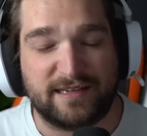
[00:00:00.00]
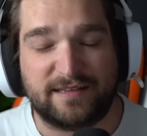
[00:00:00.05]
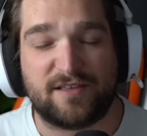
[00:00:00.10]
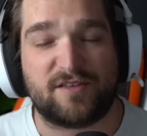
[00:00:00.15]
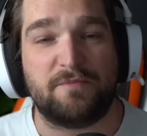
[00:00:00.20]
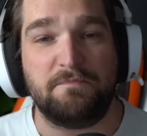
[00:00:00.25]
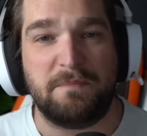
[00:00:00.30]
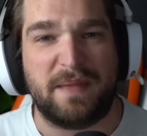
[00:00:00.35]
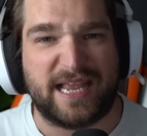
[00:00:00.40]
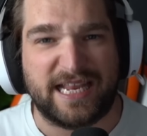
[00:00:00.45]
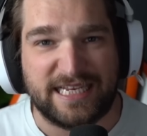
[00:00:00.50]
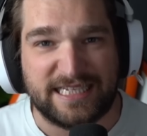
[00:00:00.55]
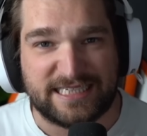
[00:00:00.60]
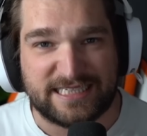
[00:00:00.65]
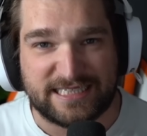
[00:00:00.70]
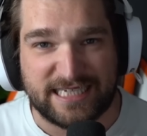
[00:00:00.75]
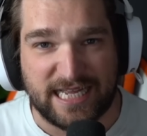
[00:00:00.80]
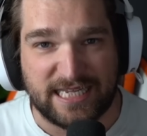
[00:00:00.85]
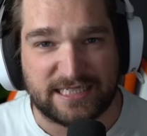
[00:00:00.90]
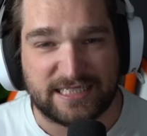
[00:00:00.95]
It doesn't make any
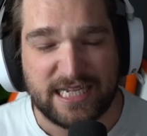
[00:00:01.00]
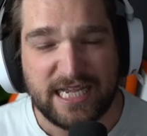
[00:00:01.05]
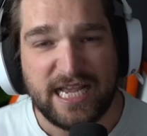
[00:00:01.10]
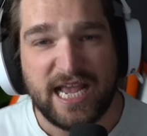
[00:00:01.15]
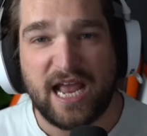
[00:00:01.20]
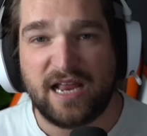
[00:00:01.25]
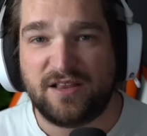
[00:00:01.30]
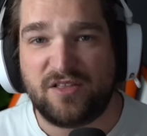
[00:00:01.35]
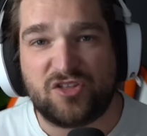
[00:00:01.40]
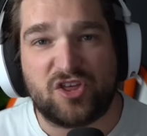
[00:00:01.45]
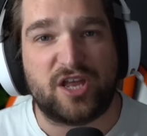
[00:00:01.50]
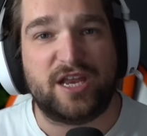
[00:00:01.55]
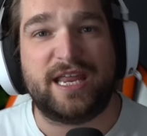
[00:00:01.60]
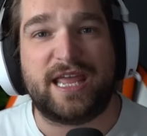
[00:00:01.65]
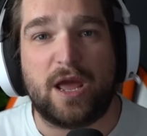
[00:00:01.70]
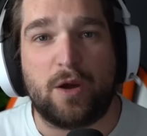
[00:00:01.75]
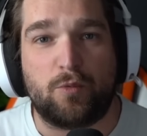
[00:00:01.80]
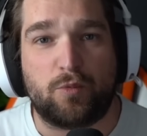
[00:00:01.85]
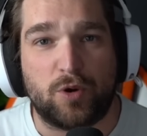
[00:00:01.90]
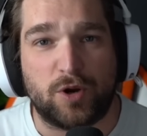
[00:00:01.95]
sense. And it's going to
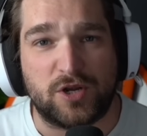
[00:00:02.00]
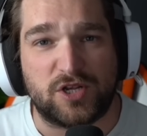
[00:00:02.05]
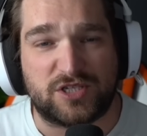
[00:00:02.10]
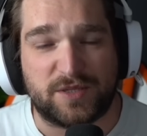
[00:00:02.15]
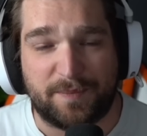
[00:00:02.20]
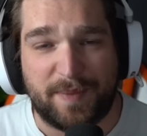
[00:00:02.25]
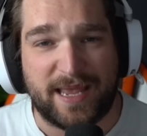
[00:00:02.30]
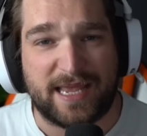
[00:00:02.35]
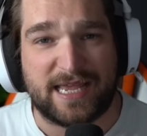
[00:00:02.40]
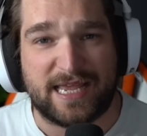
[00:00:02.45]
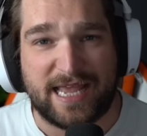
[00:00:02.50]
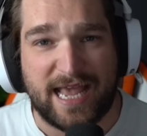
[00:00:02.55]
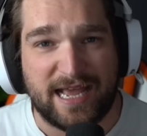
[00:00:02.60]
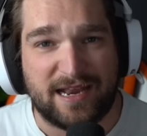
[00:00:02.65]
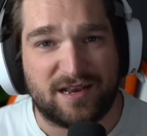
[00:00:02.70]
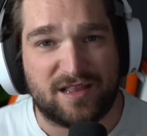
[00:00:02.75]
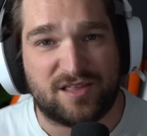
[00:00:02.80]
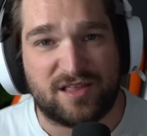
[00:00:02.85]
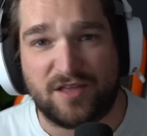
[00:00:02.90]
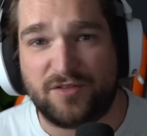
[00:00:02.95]
get worse. The Bank of
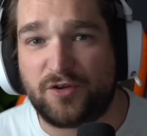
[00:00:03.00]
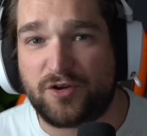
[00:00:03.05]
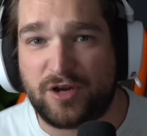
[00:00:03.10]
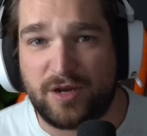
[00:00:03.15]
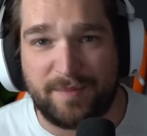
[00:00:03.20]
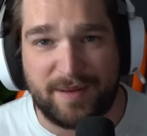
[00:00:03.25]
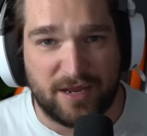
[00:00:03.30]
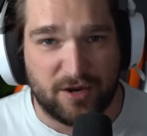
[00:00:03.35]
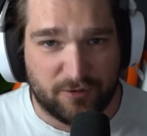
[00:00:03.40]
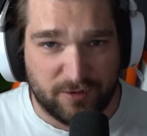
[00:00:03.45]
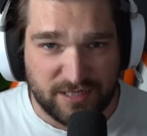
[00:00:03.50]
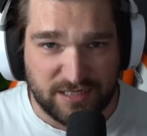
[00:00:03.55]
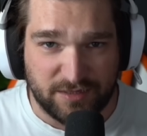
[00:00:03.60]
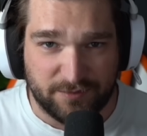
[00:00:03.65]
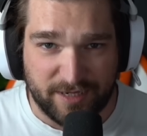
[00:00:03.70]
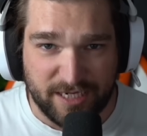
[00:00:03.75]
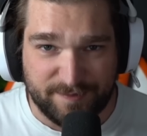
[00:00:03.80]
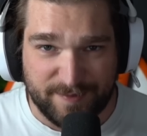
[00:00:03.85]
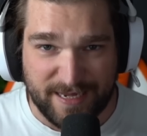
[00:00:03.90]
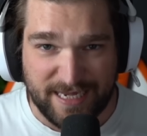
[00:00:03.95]
Canada said they're going to be increasing
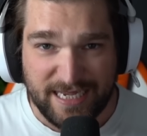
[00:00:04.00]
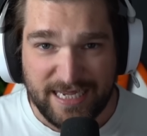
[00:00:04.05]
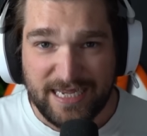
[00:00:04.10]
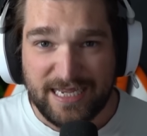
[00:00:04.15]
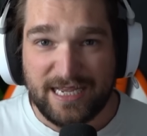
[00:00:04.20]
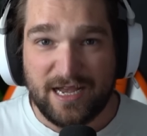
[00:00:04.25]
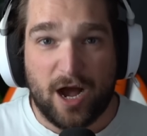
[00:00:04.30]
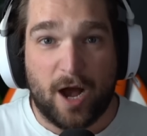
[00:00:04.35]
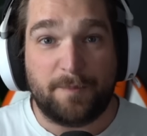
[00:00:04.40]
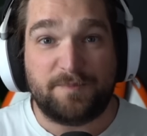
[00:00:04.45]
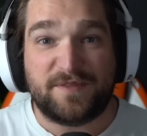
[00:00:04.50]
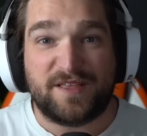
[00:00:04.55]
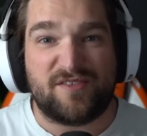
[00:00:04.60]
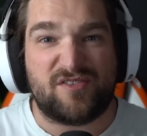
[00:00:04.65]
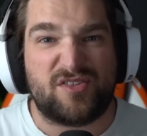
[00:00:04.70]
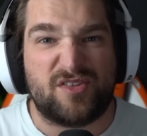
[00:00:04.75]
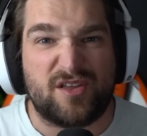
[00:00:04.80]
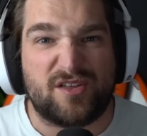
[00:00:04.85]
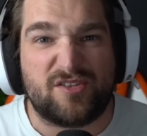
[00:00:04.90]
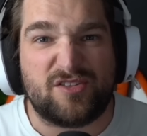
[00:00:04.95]
rates by up to
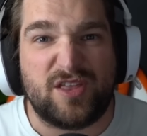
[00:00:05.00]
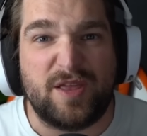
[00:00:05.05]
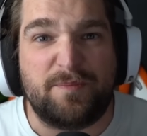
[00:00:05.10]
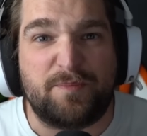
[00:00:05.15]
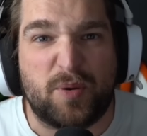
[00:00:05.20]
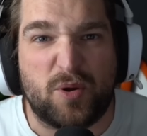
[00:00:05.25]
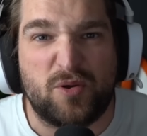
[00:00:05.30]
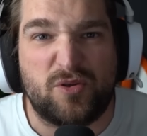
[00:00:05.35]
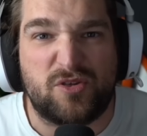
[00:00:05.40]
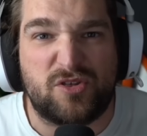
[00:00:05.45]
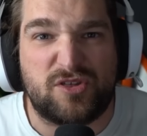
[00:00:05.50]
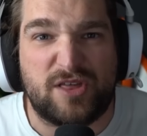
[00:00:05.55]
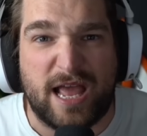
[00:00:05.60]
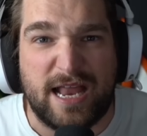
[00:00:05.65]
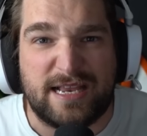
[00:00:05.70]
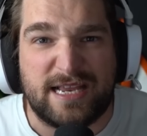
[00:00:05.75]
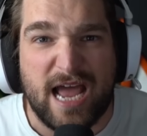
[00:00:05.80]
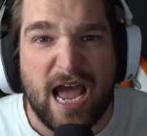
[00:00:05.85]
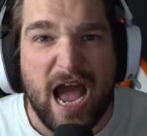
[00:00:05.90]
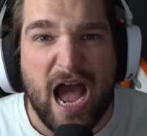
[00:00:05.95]

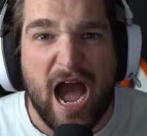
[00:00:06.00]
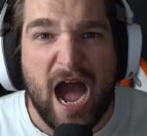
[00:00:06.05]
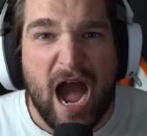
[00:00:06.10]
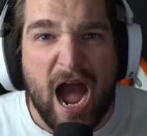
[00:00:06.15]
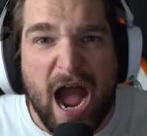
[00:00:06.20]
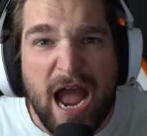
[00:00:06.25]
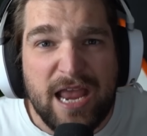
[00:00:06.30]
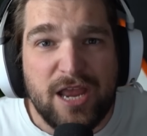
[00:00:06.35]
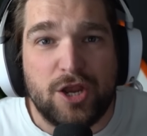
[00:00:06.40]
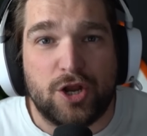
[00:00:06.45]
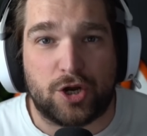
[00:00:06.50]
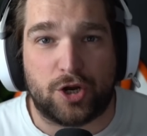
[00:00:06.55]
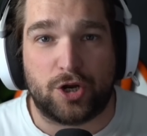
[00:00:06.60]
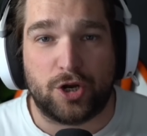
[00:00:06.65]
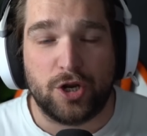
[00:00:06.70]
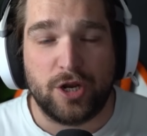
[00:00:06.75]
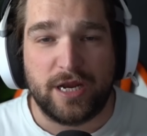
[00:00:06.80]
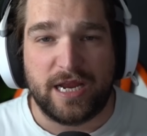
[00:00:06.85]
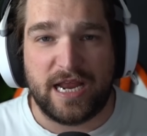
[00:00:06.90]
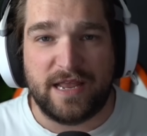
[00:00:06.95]
60% higher
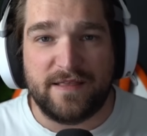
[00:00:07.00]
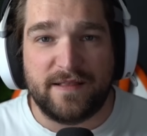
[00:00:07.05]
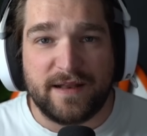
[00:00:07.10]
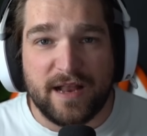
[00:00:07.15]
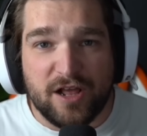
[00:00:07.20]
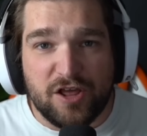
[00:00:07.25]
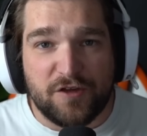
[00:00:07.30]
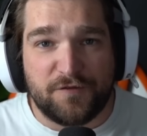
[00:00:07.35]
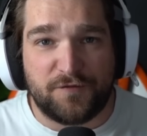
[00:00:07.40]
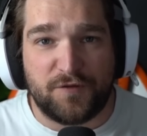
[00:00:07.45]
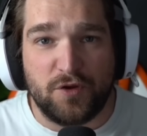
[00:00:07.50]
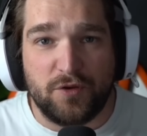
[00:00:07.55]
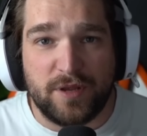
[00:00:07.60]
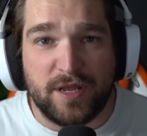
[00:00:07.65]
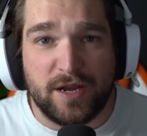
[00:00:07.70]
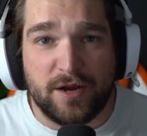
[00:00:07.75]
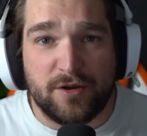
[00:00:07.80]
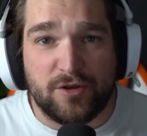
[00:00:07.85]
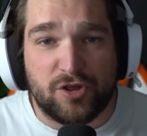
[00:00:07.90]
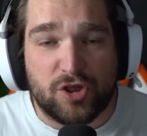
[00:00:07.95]
in the next few
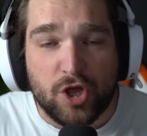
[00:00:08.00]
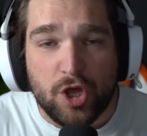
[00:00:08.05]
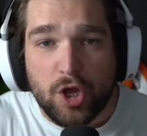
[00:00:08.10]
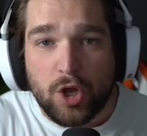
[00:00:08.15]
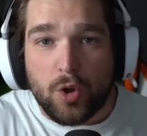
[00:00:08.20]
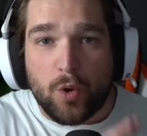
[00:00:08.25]
years.